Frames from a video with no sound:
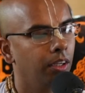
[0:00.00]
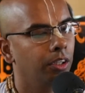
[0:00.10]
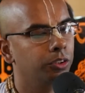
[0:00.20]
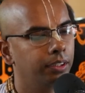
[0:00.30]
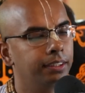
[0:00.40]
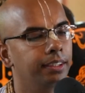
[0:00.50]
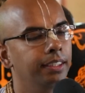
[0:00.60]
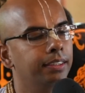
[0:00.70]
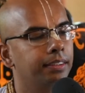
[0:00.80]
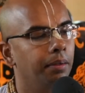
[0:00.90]
So this
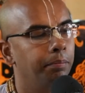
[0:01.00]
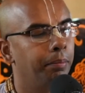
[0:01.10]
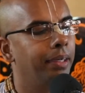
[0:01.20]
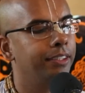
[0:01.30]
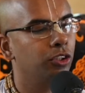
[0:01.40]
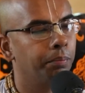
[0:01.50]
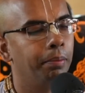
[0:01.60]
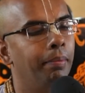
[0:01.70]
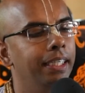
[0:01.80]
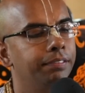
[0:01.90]
is premise. So the
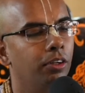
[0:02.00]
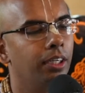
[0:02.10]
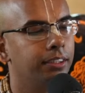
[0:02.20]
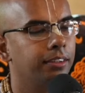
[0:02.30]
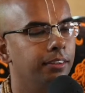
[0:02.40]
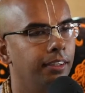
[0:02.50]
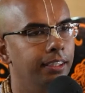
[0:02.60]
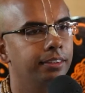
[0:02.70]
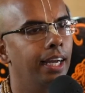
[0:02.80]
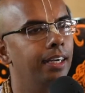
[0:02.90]
premise for us
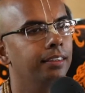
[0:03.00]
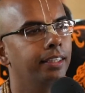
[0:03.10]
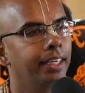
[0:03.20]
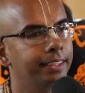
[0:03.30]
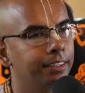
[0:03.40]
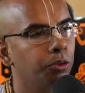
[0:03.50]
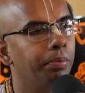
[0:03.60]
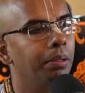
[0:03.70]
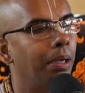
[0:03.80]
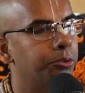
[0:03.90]
is that there is the
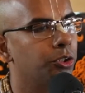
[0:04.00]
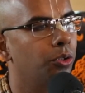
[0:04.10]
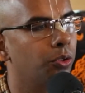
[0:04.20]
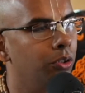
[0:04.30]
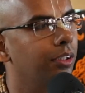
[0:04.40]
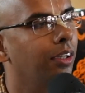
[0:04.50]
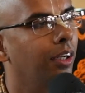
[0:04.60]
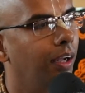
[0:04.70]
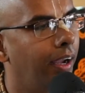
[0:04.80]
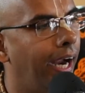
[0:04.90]
Supreme Absolute Truth,
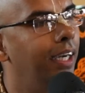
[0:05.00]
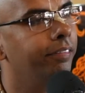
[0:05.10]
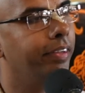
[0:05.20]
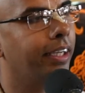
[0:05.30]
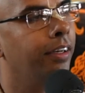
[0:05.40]
and we can